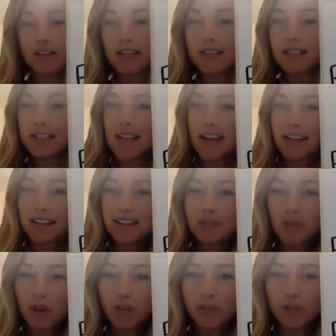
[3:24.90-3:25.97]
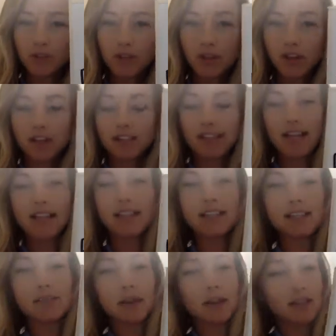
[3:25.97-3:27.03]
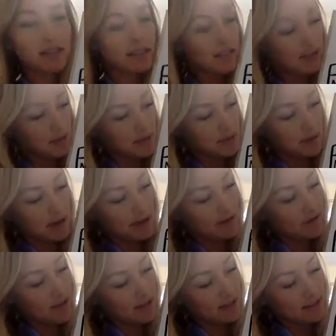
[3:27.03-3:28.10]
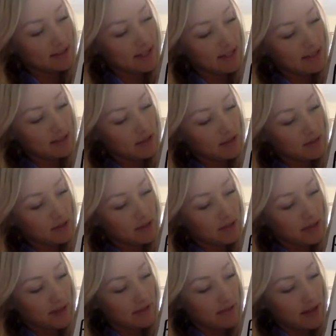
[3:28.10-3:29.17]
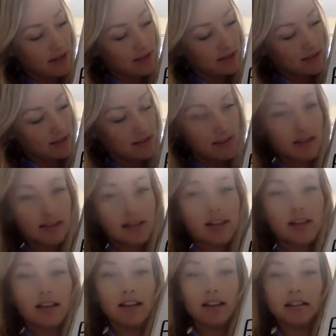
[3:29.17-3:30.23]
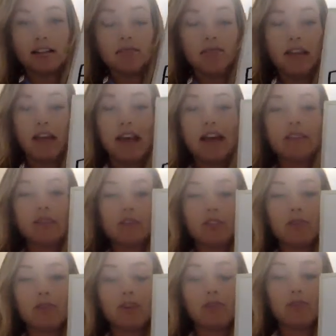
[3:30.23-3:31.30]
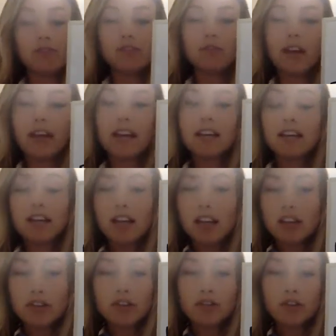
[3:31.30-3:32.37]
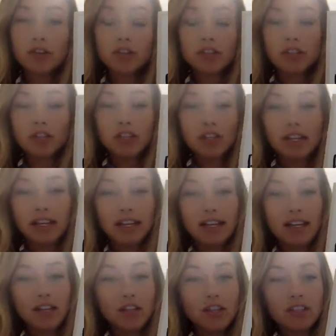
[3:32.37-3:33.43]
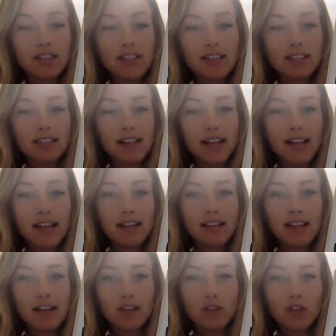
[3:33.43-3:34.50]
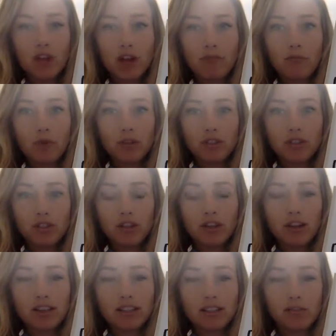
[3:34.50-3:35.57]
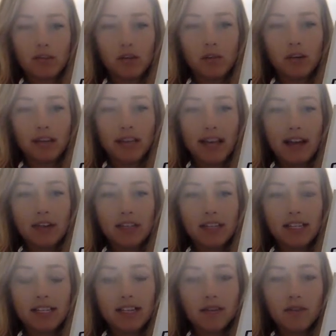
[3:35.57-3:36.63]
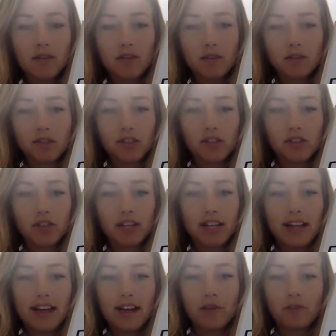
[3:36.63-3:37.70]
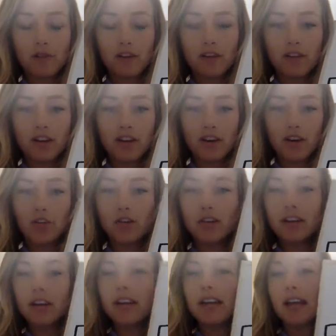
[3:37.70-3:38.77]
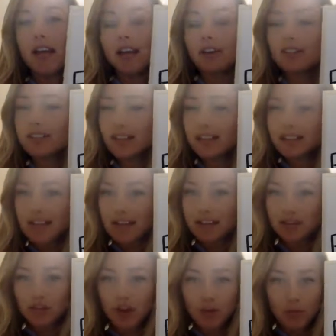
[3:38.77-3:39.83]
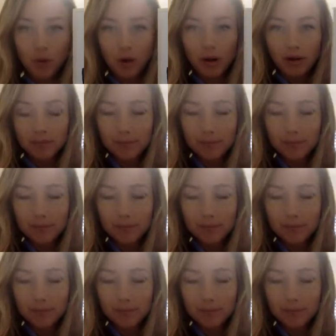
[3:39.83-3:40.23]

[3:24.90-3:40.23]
Dad's and Mom's stars end at about the same spot. In fact, Dad's almost kind of end a little bit after Mom's, right? So if you're just looking at it, it looks like Dad saw more stars. If you weren't counting them, if you're just looking at how far they go, it looks like Dad saw more.